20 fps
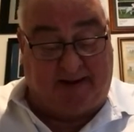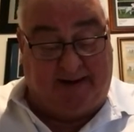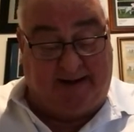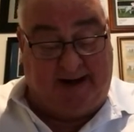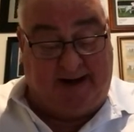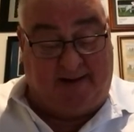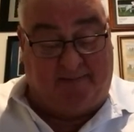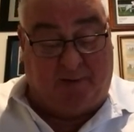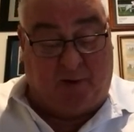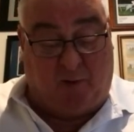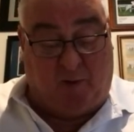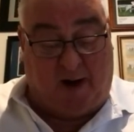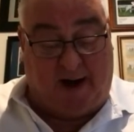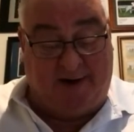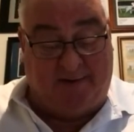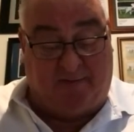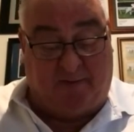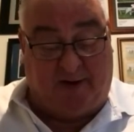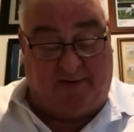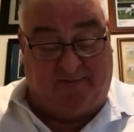Number
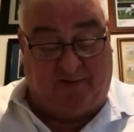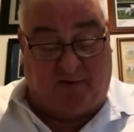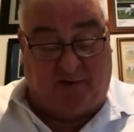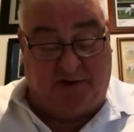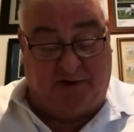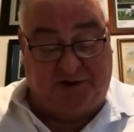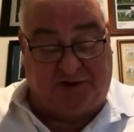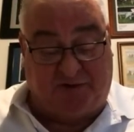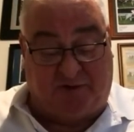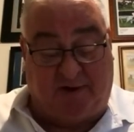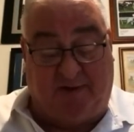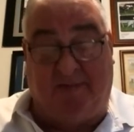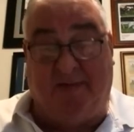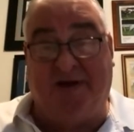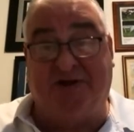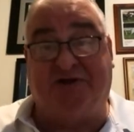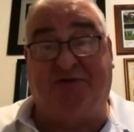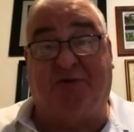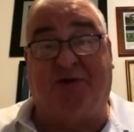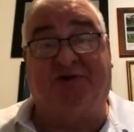1, Revolutionary
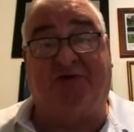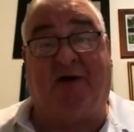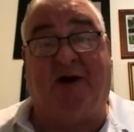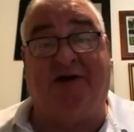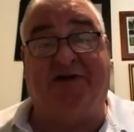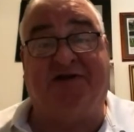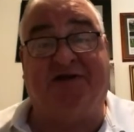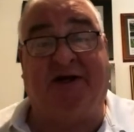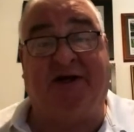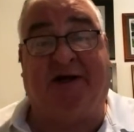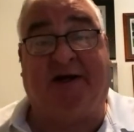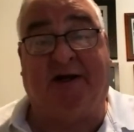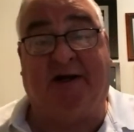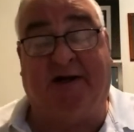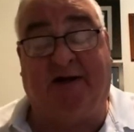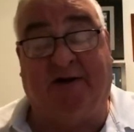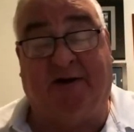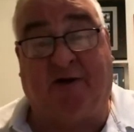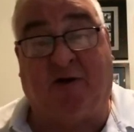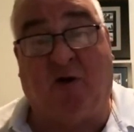Miss, which ran second
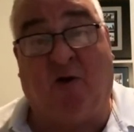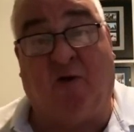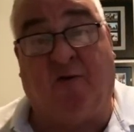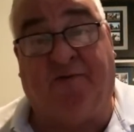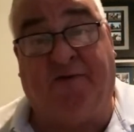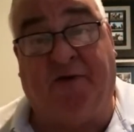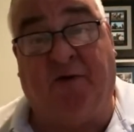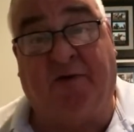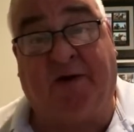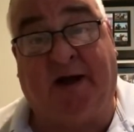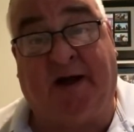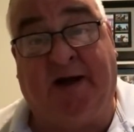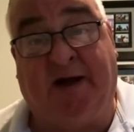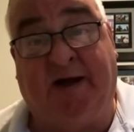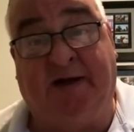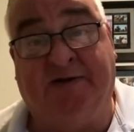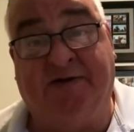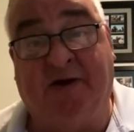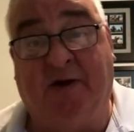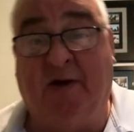in the Caulfield
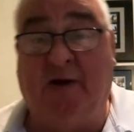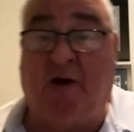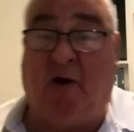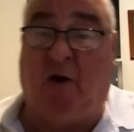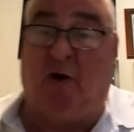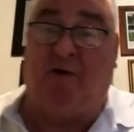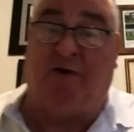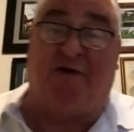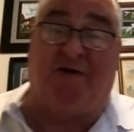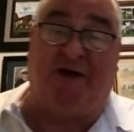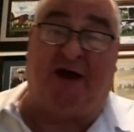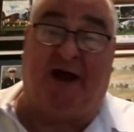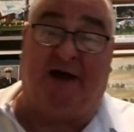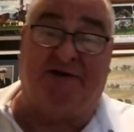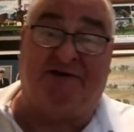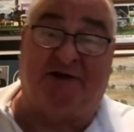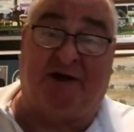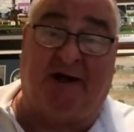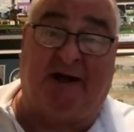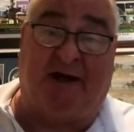Guinea, or the
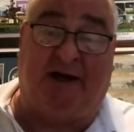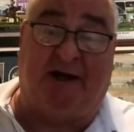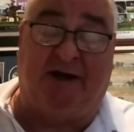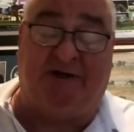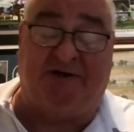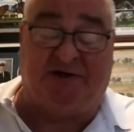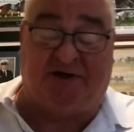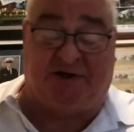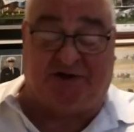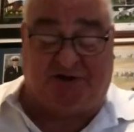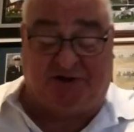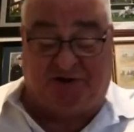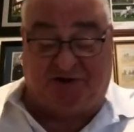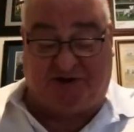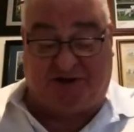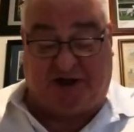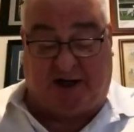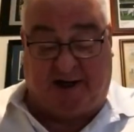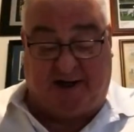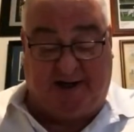1,000 Guineas, I should
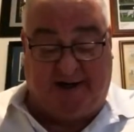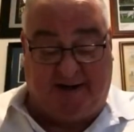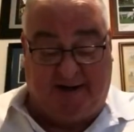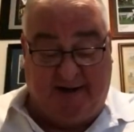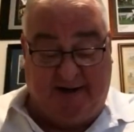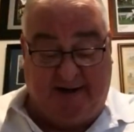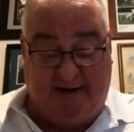say.